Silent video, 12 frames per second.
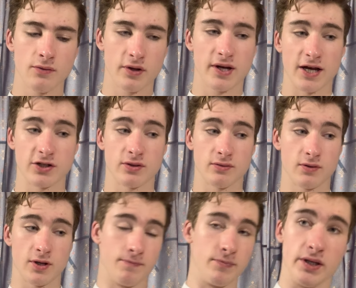case
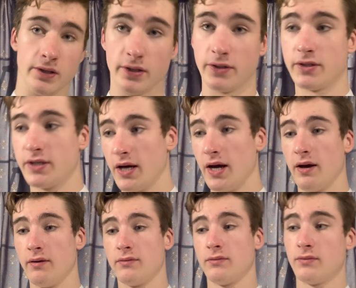can be
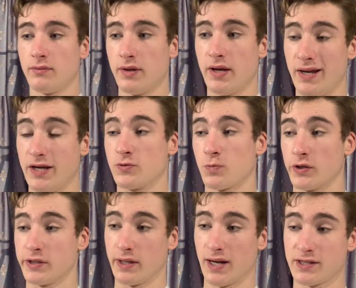that it is
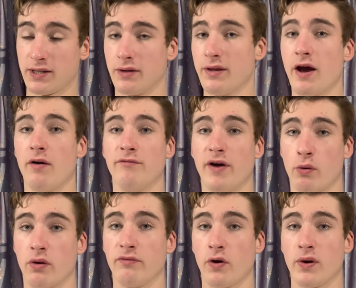price inelastic and they are
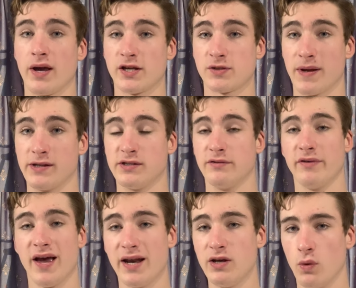very, very expensive
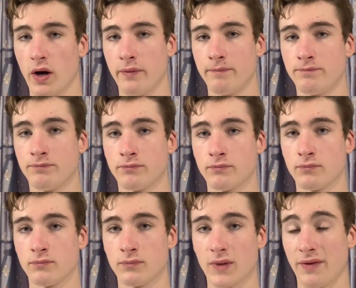anyway.
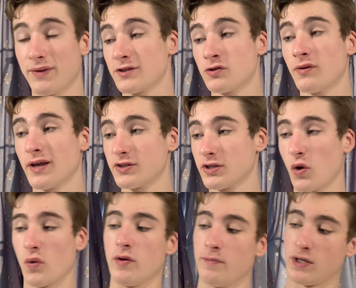And that's not
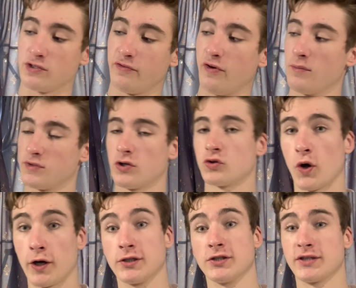necessarily because firms are
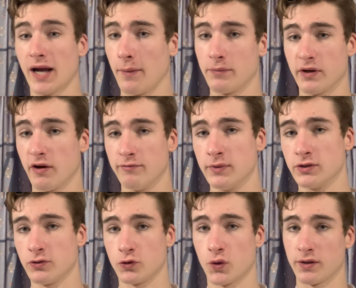trying to scam the
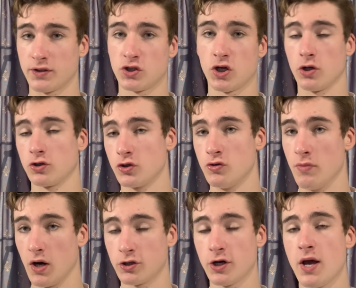government or trying to charge too
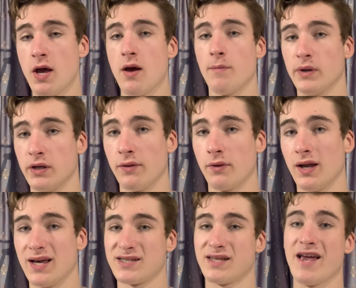much, but
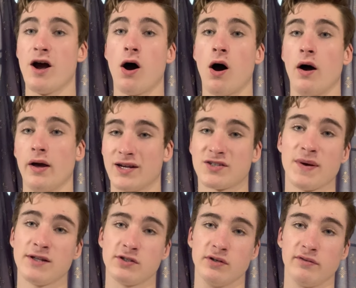nonetheless, they are
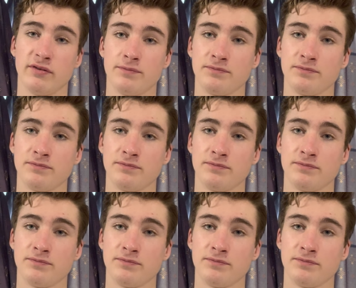expensive.